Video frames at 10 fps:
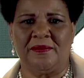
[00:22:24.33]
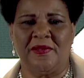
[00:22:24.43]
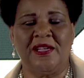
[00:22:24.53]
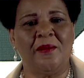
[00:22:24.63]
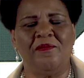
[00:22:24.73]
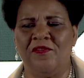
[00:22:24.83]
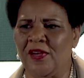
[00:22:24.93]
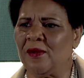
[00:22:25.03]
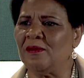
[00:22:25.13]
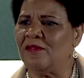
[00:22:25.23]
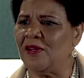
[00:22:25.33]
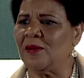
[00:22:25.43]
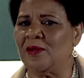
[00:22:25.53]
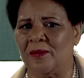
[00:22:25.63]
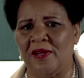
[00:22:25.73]
And I'm very, very
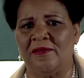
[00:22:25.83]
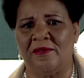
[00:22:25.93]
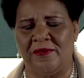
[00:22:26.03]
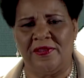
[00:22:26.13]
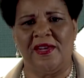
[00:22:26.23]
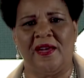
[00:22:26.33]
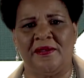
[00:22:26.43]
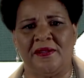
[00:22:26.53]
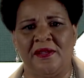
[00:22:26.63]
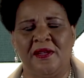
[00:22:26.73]
grateful for that.